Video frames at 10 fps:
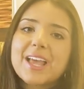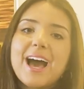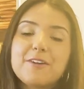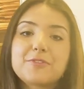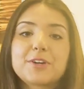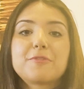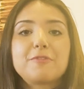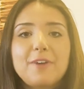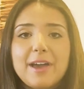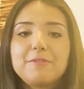after
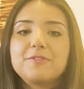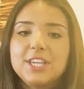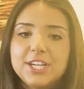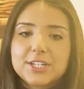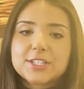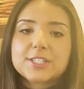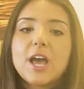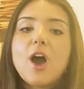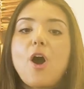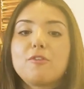5 years
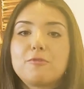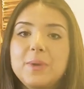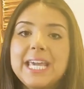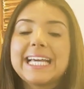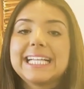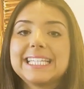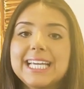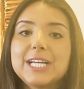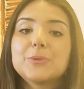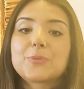of being a
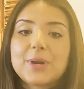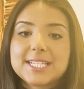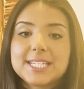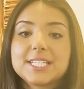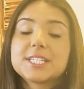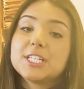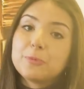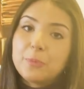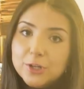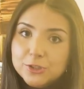legal resident in
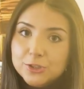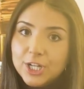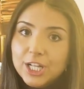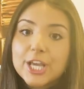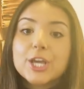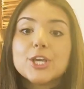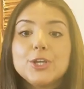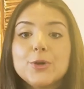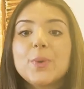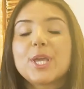Portugal,
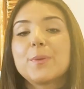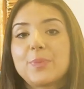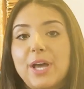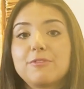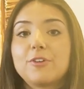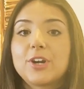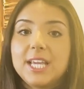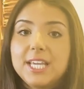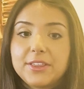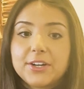you may apply for
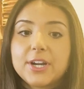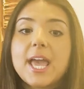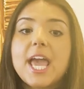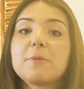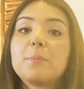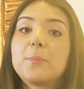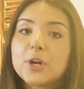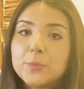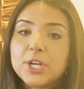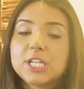either a
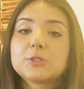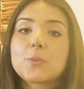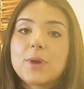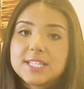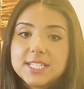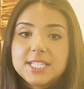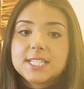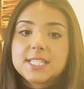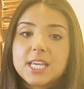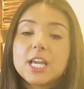permanent
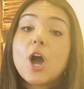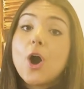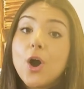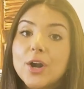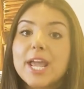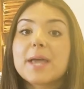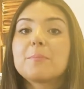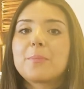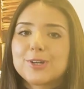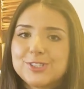residency or
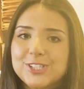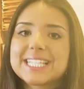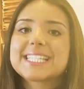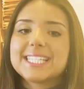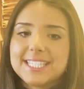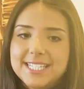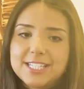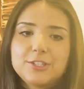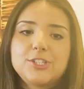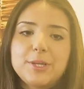Portuguese
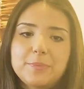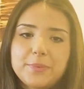citizenship.